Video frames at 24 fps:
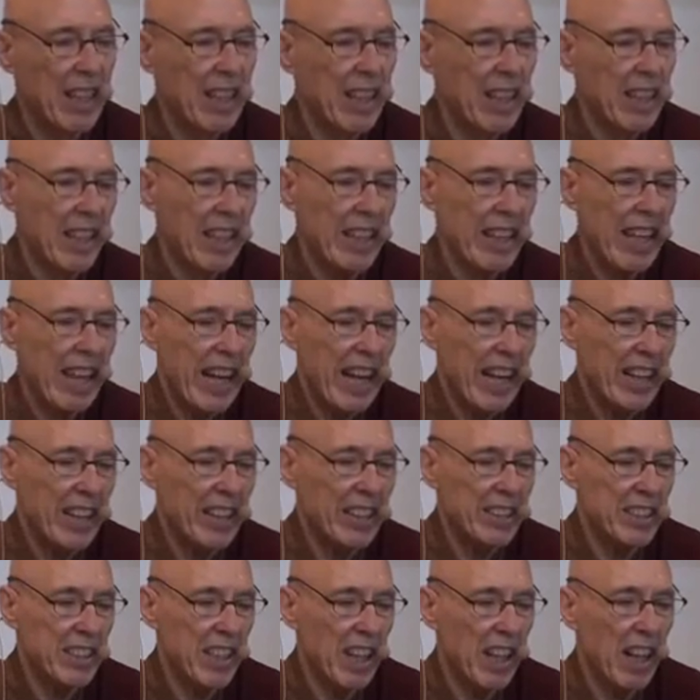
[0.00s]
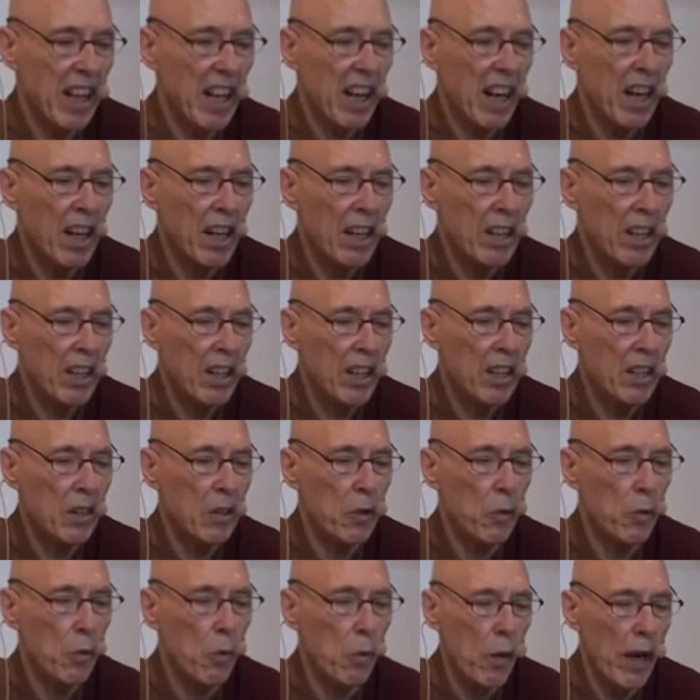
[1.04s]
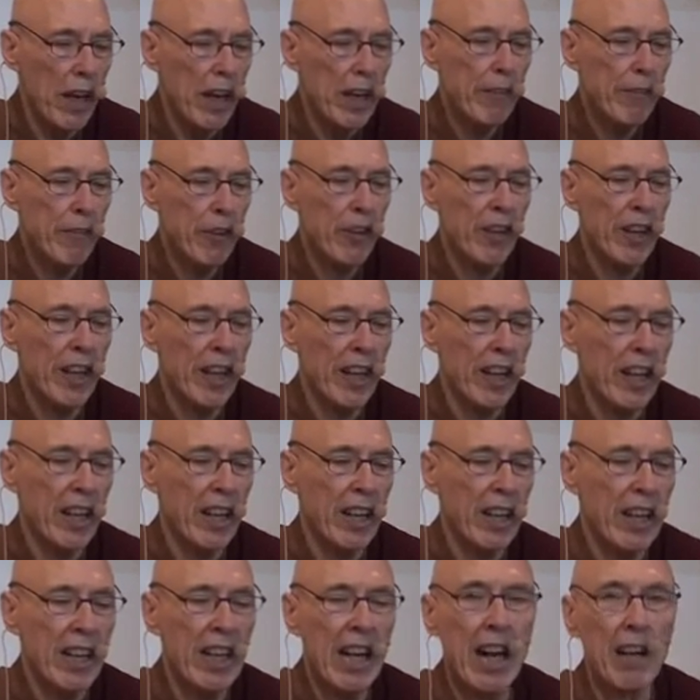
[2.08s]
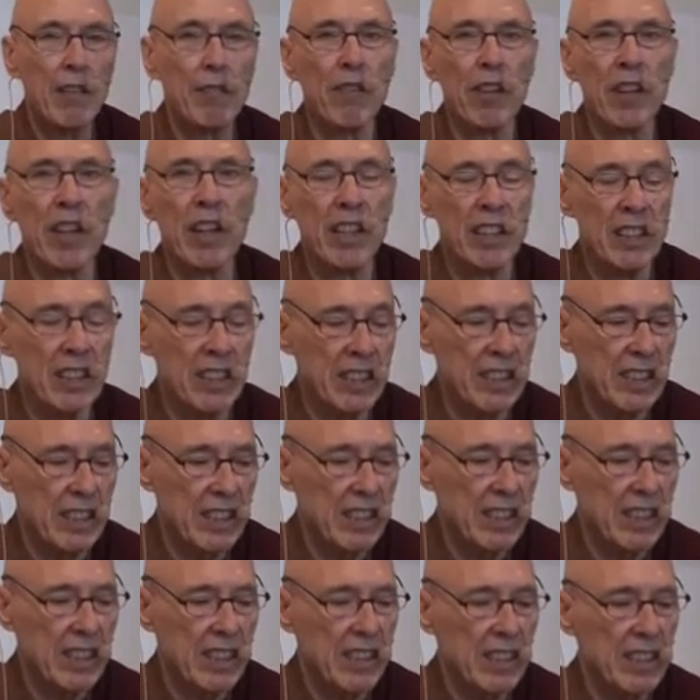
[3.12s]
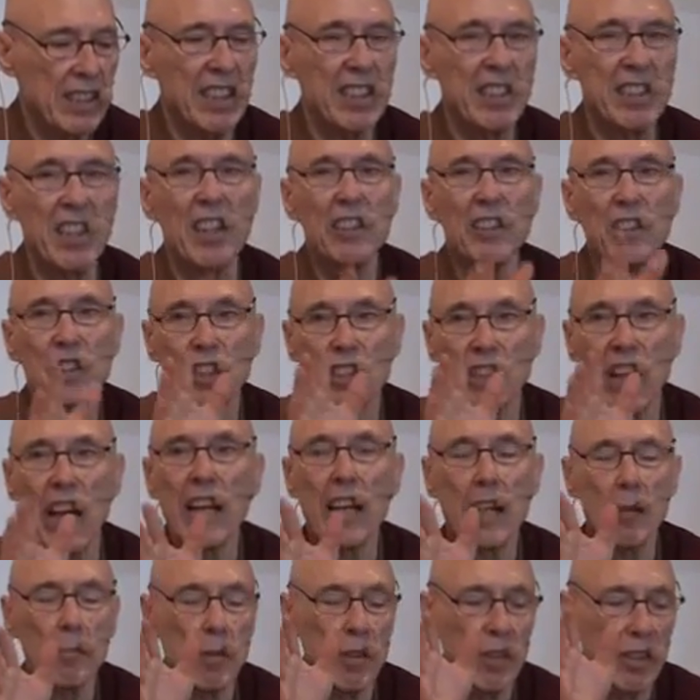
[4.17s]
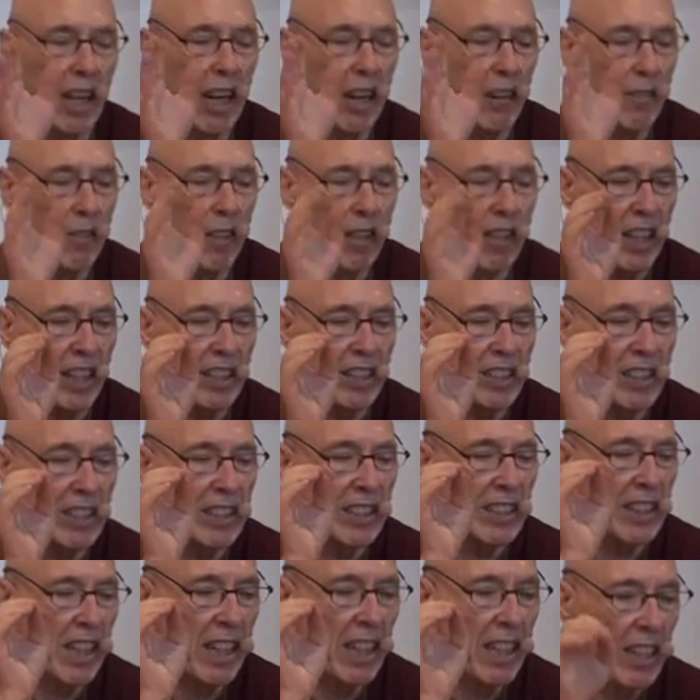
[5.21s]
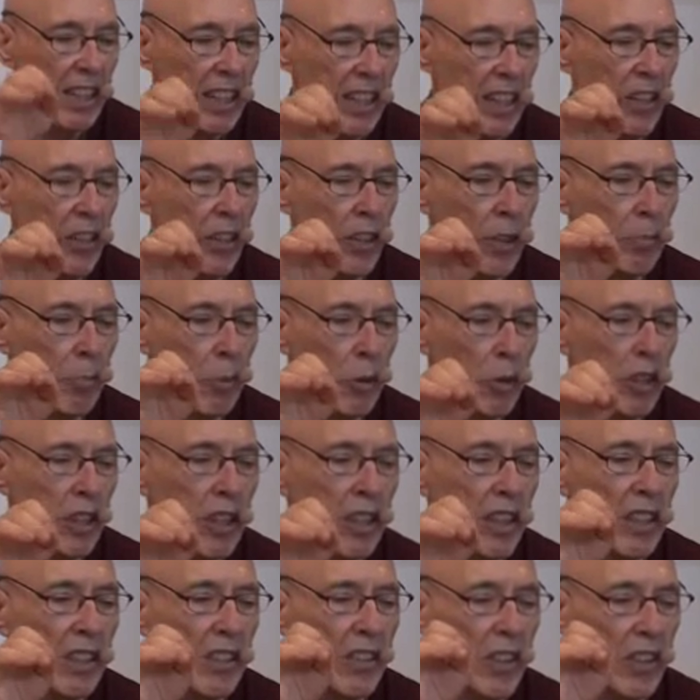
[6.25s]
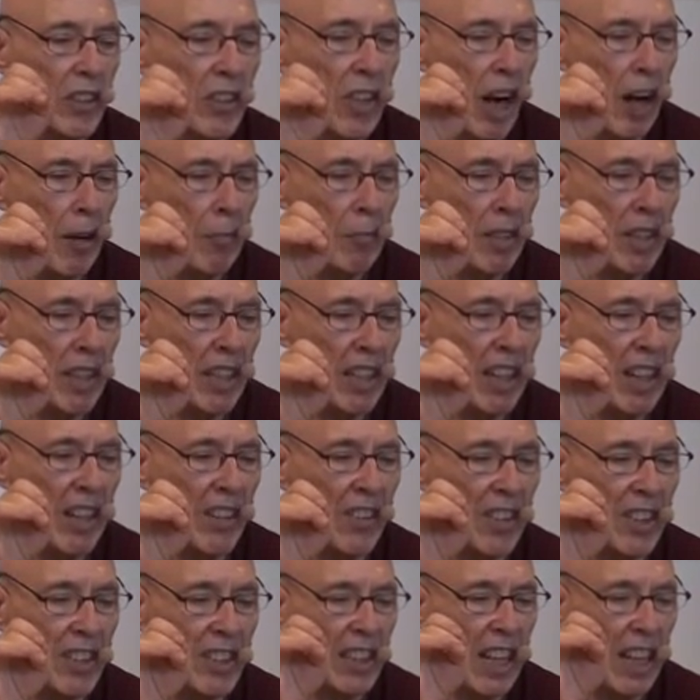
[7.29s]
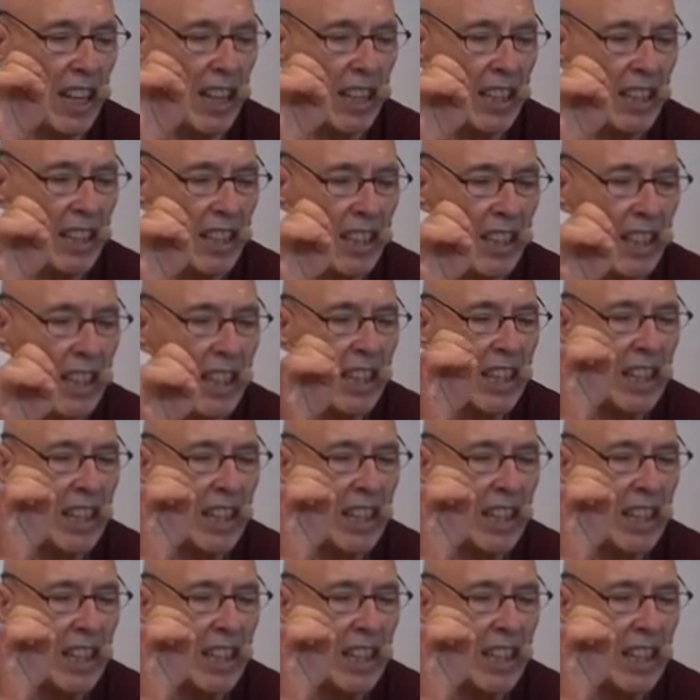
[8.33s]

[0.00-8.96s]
He has unwavering confidence, that's unshakable confidence in the Buddha, the Dharma, and the Sangha.